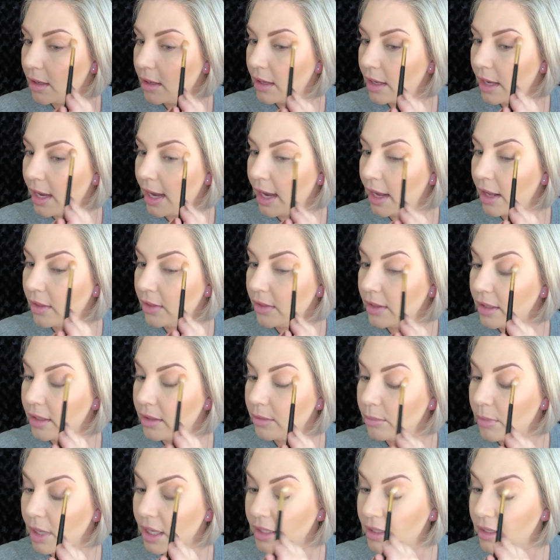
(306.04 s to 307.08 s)
Alan,
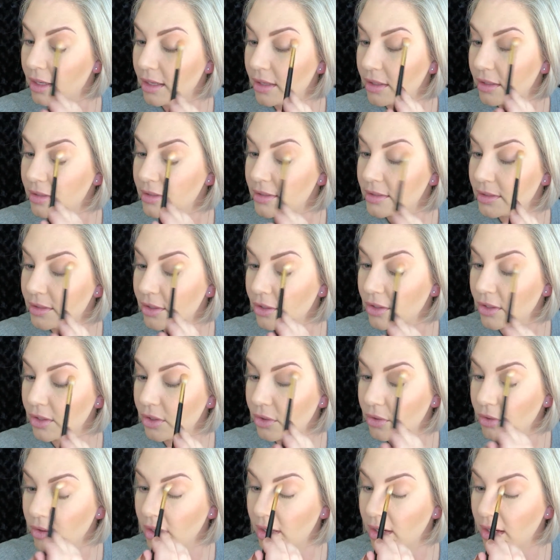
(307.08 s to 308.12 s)
my youngest, started
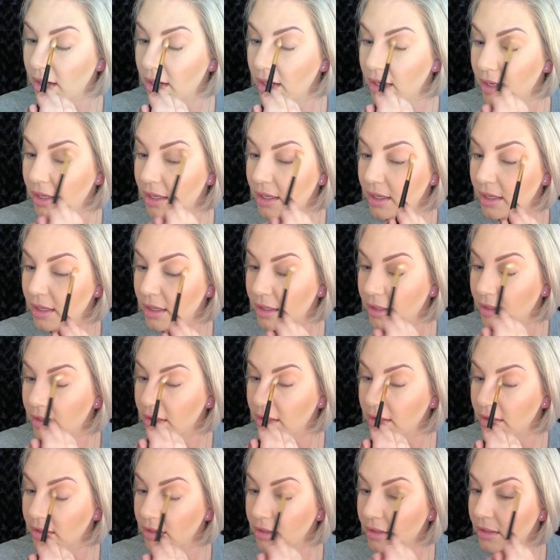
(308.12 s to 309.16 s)
crying.
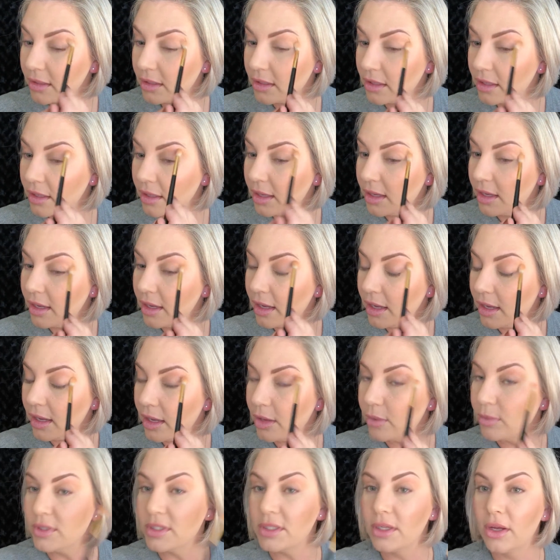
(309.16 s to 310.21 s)
It
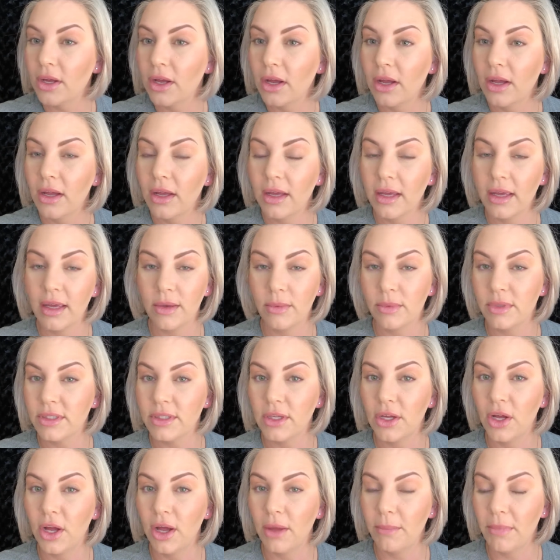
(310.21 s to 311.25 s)
was it was a
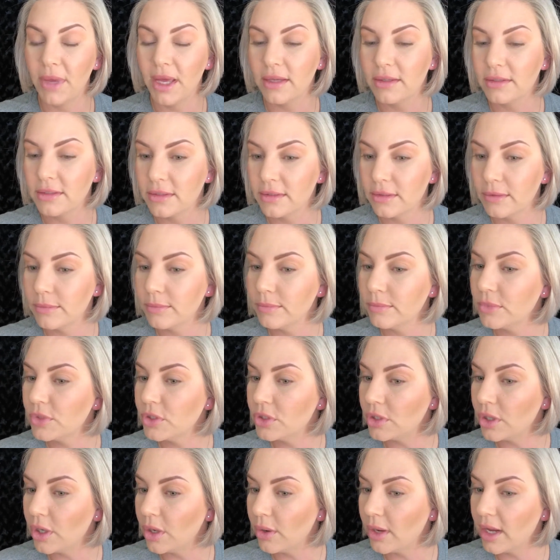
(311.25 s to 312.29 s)
hot mess.
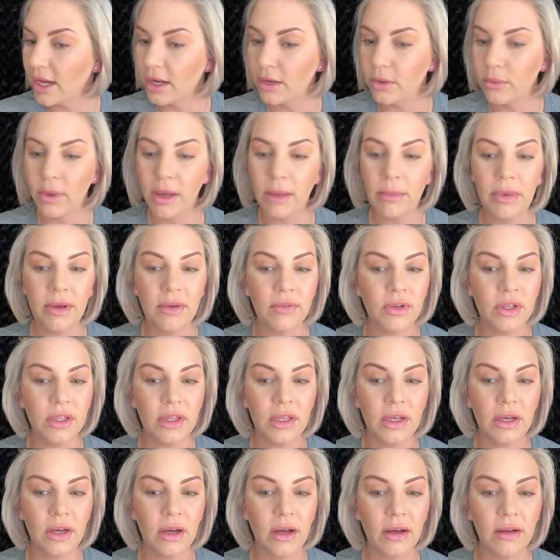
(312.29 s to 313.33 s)
So I had to wipe
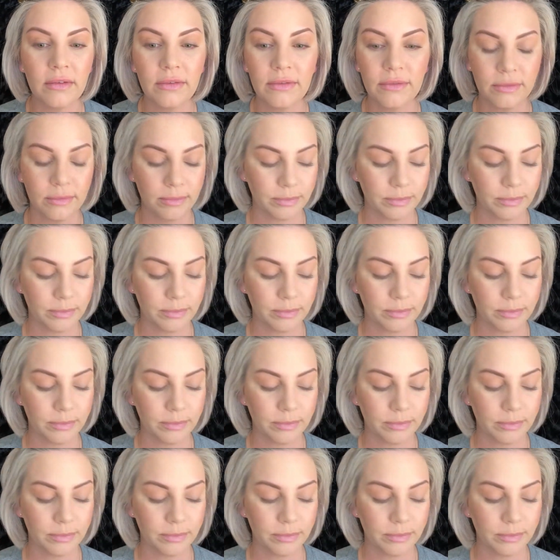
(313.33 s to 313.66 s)
everything off